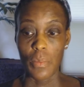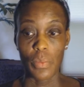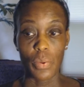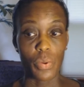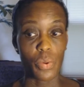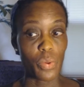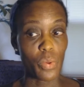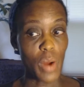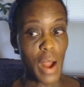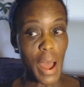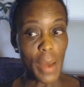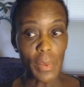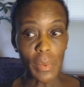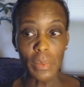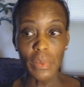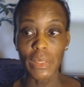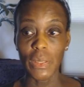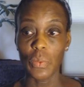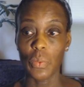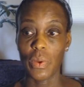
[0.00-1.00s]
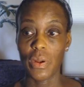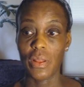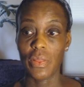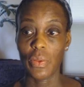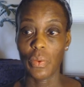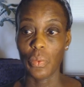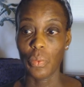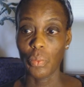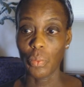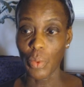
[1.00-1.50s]
probably one of
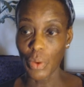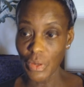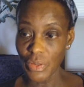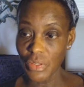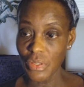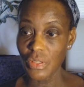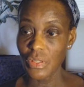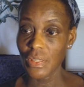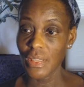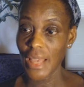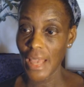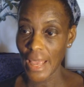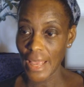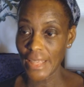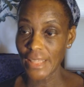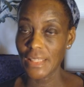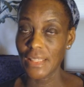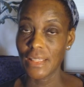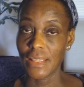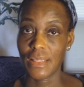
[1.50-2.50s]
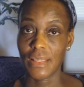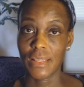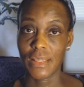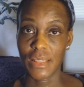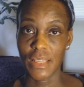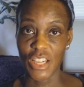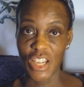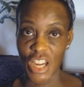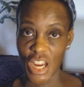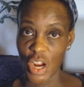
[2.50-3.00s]
the worst case
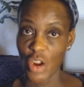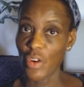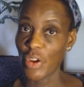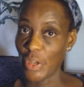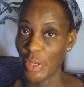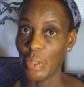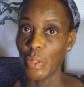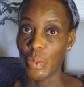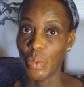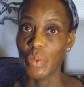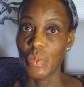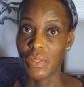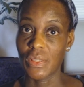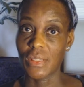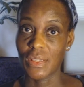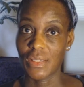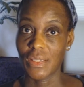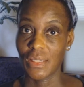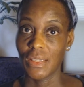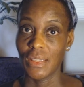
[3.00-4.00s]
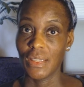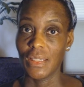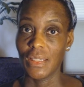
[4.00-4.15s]
scenarios